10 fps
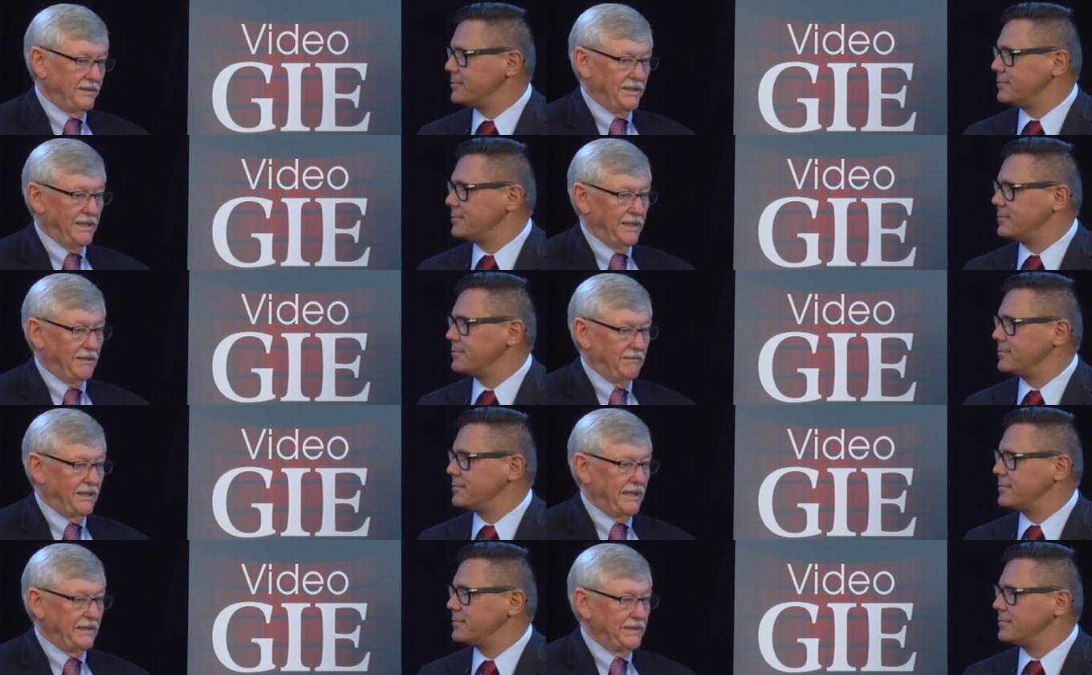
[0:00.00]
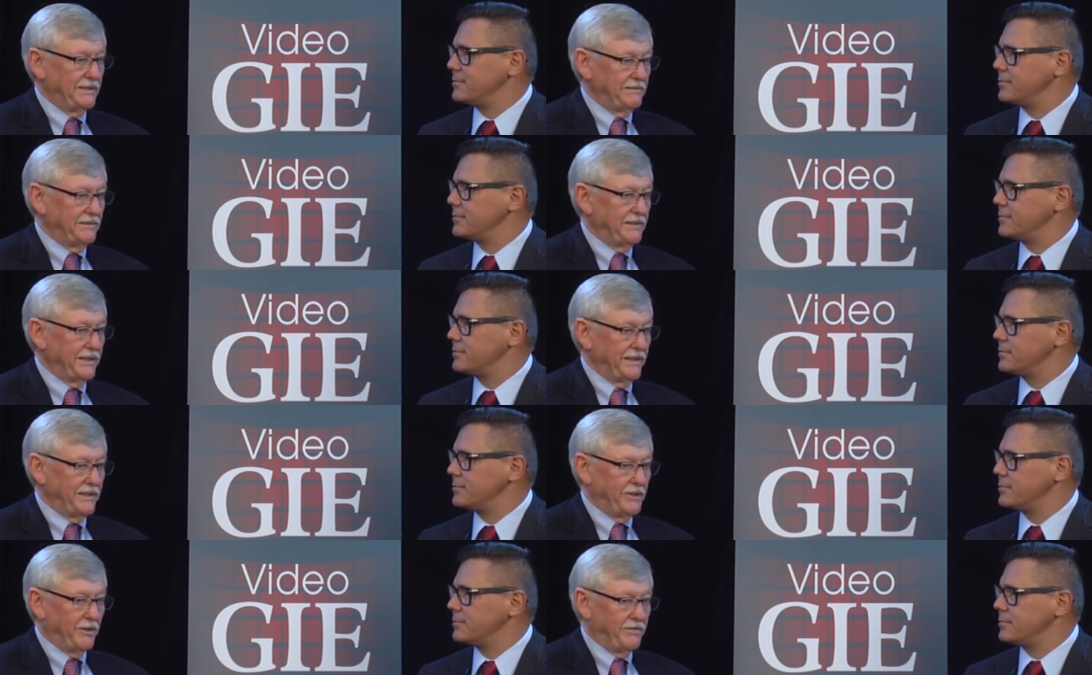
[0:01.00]
Speaker 1: Yeah, I,
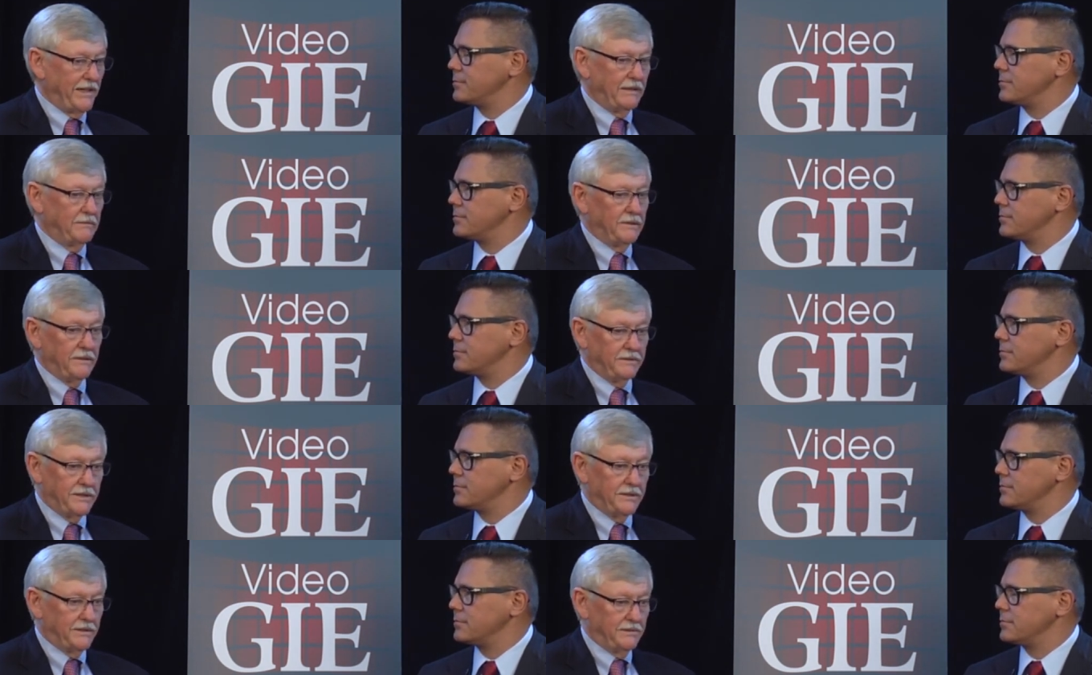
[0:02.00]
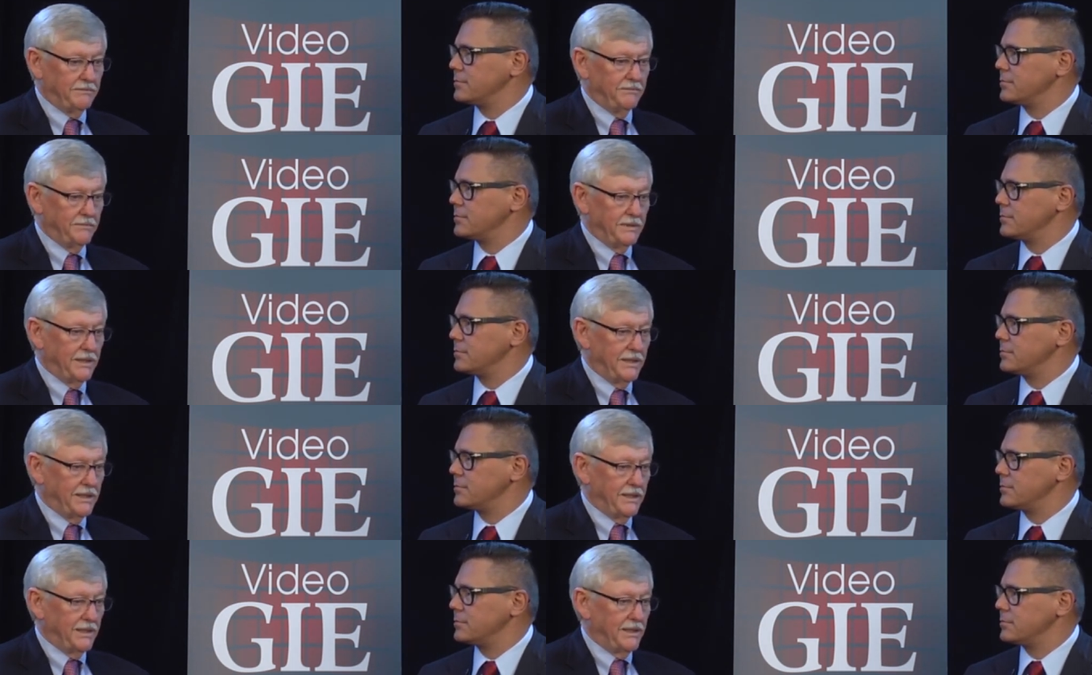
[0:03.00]
you know, if I were to
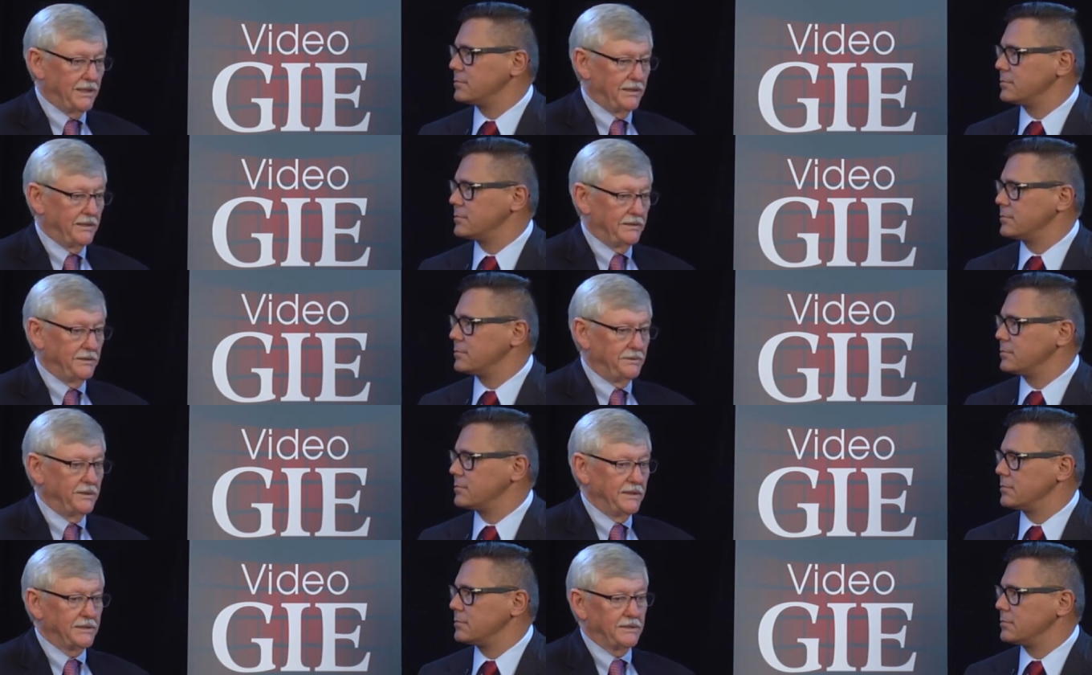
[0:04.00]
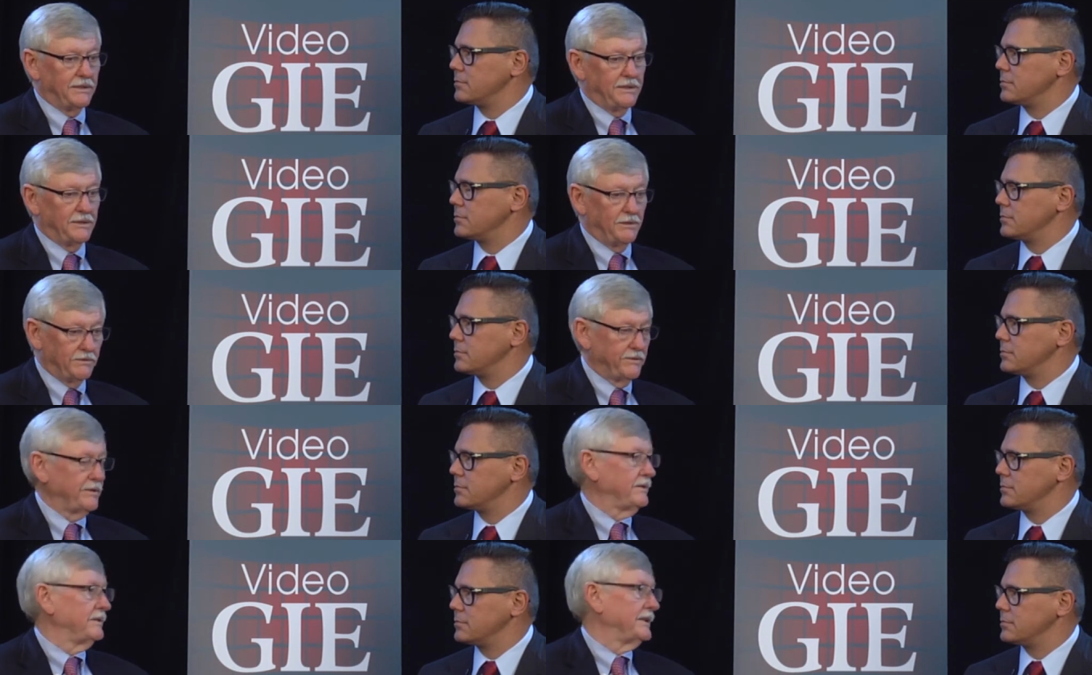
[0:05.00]
uh, do this all
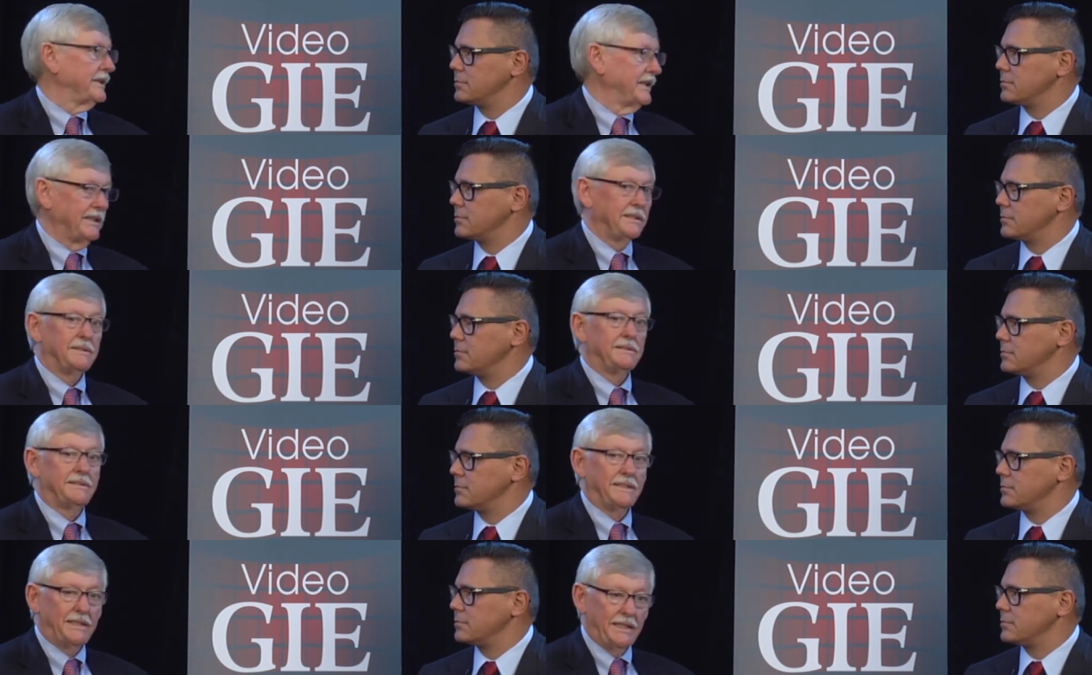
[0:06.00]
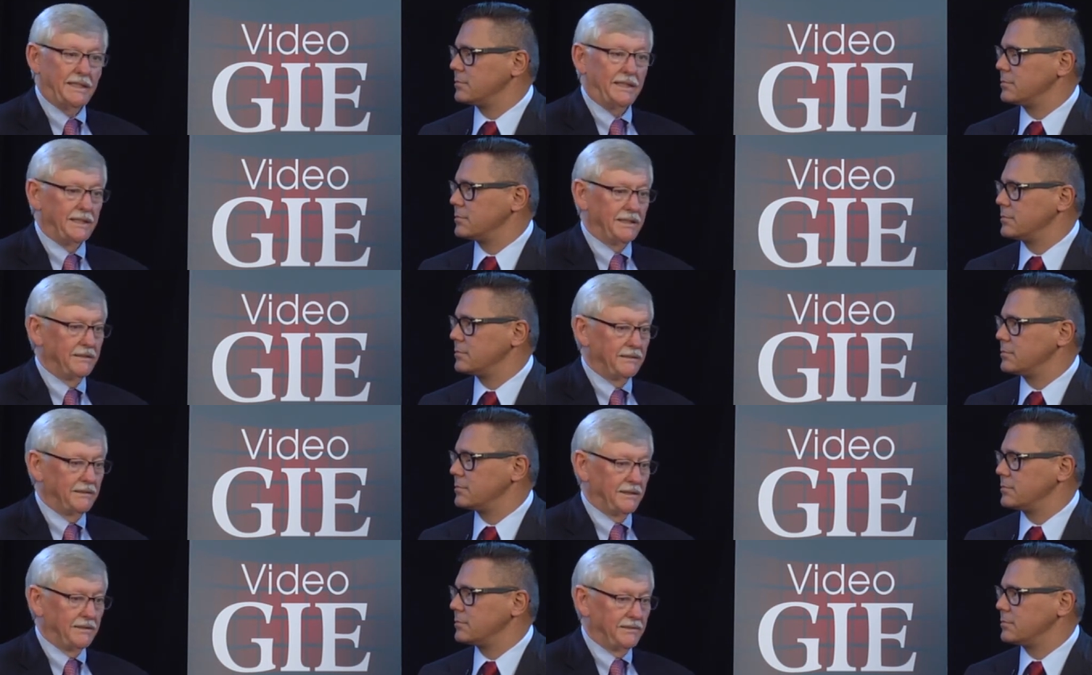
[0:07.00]
over again today,
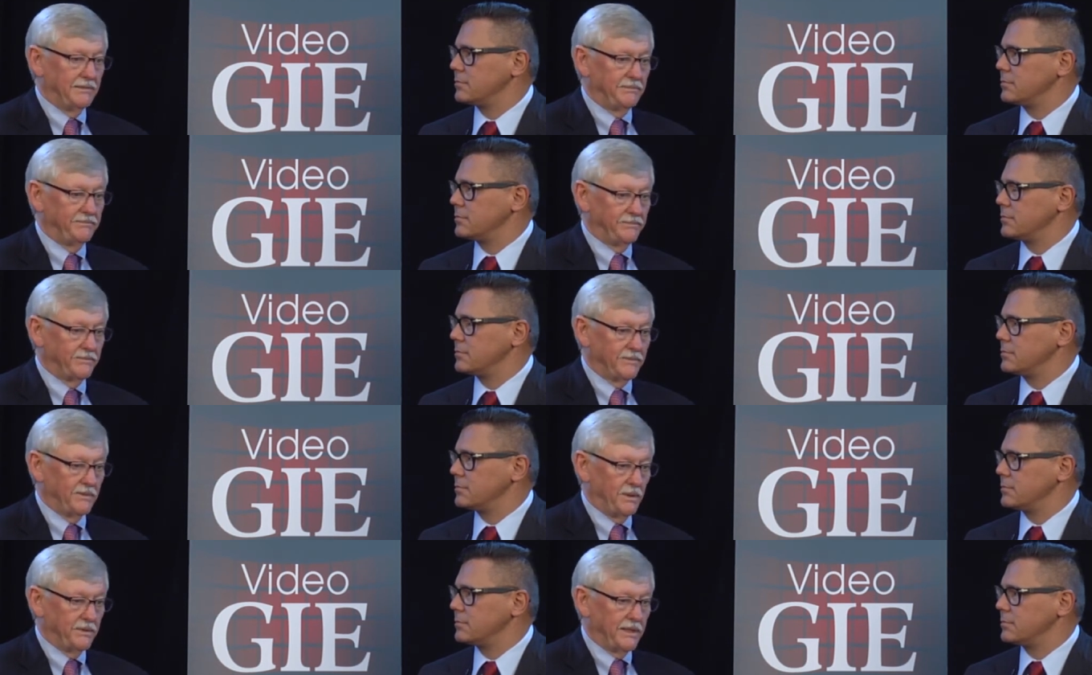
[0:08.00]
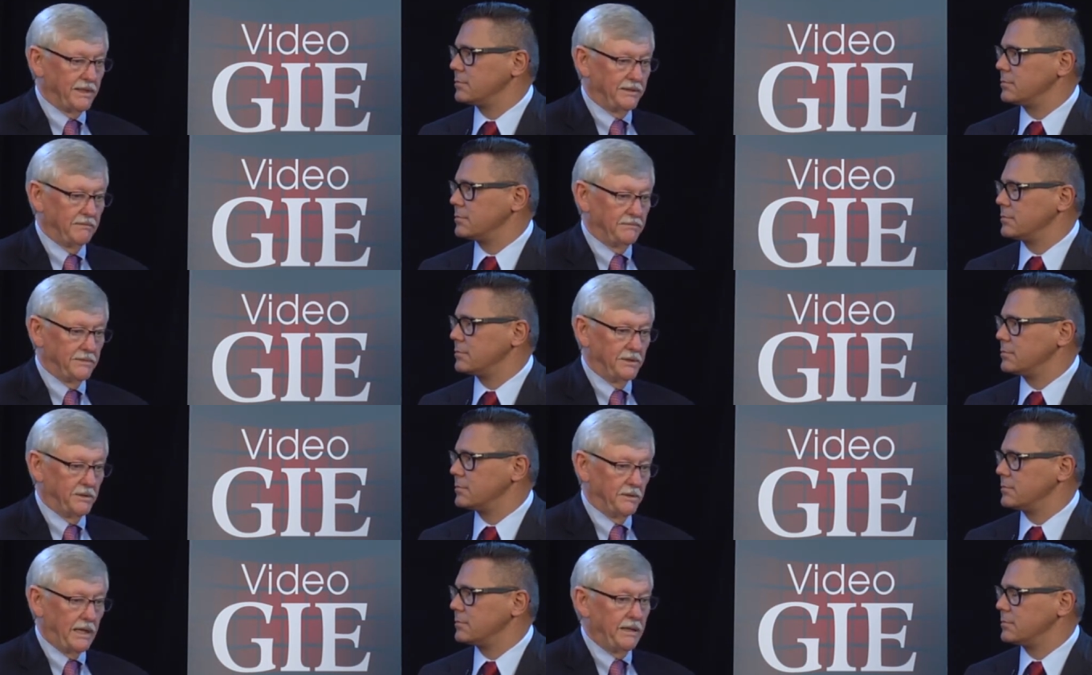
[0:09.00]
um, what would I
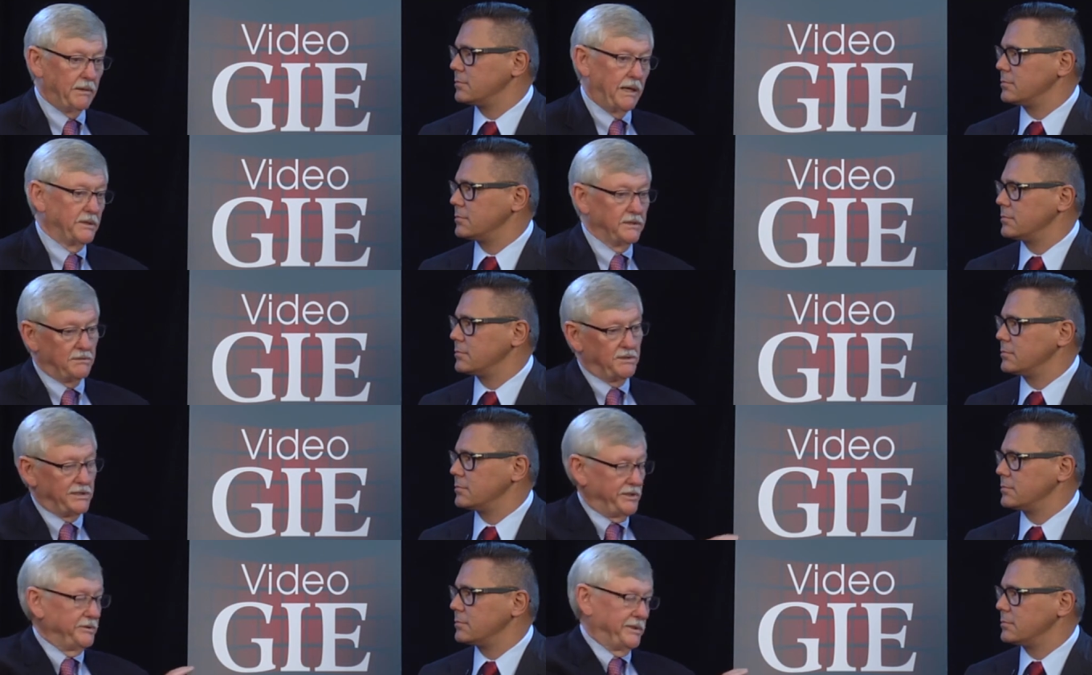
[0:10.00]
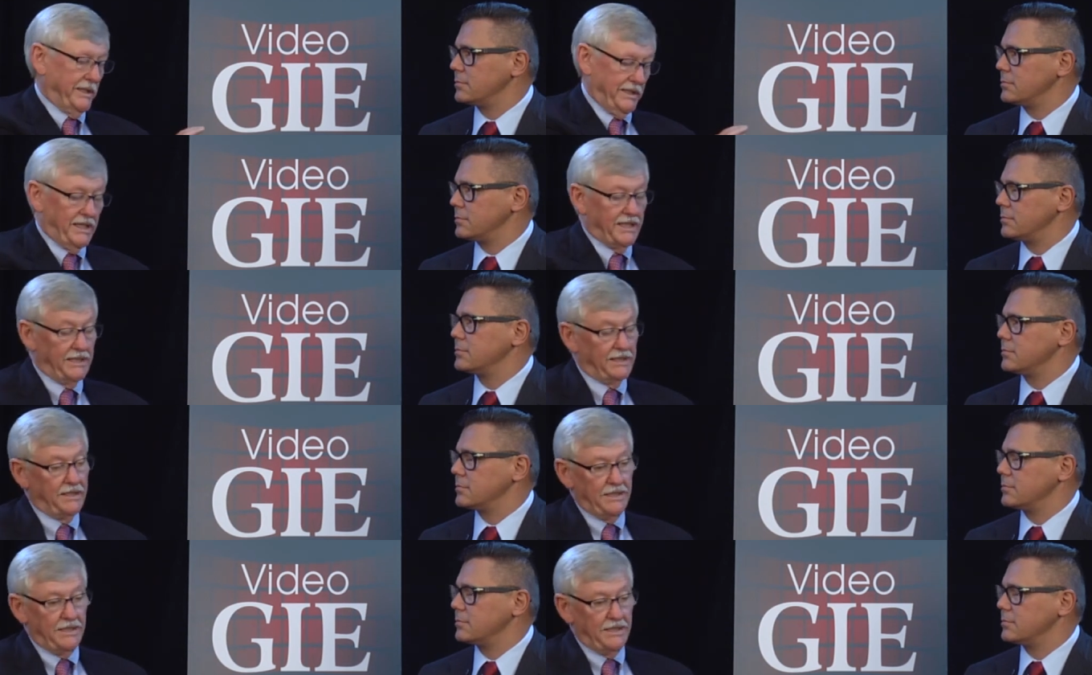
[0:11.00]
do? I, I would do what you did. I,